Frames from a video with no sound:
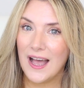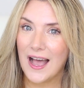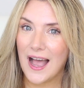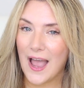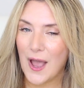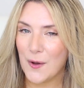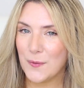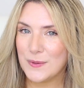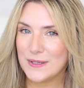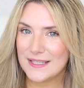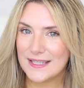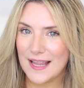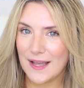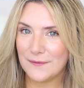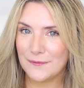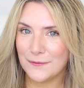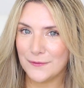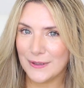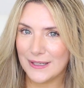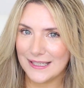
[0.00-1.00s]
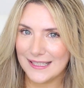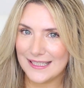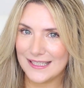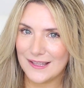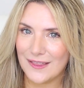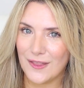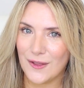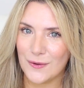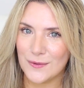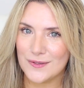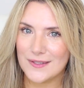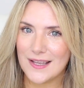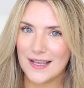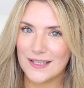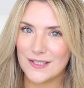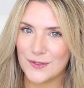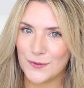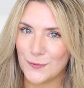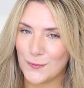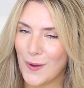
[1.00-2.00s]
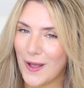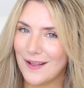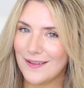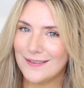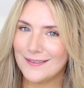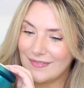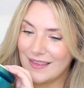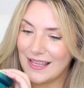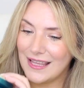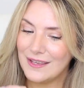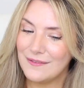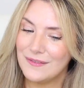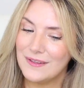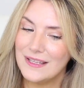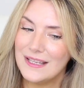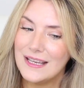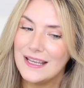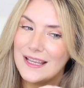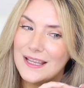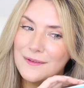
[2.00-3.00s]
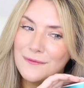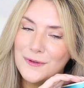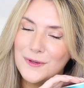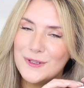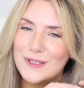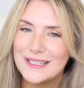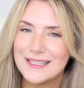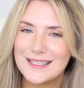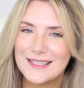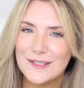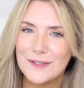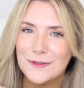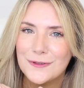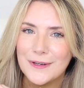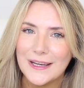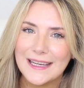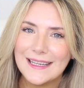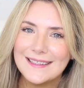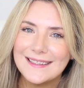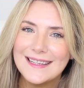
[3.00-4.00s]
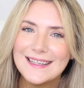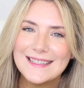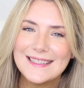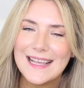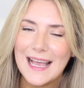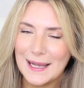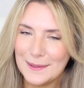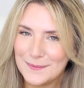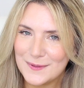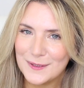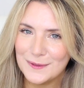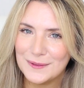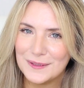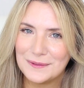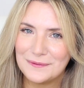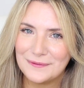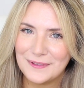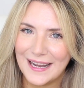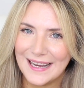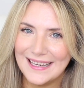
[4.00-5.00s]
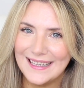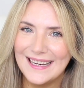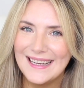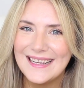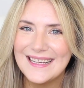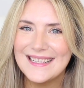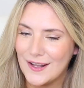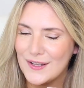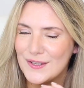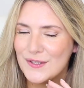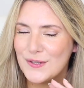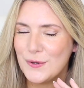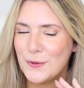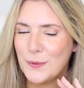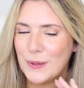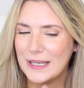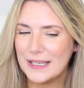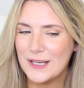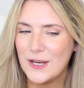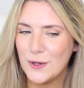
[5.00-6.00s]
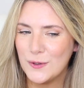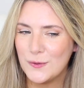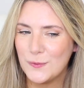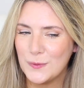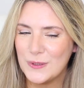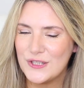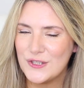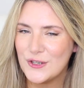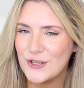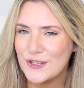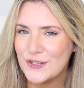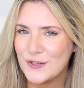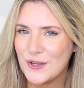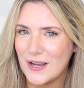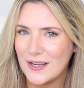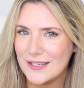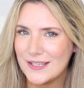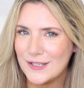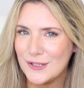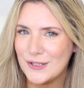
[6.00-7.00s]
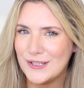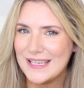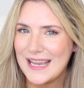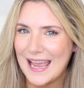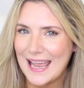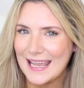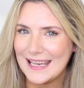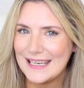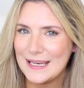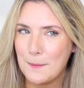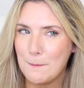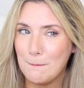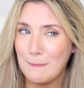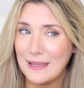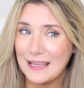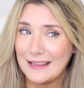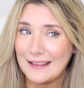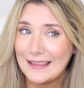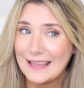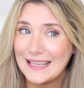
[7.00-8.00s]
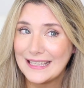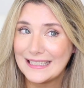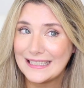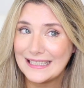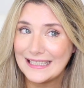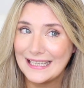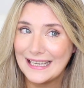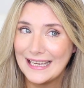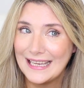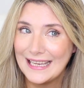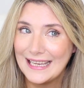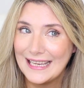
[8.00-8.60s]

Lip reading: I always love reading those as well. Even if you disagree, it's absolutely fine. Also, quick note, we just got to 10 million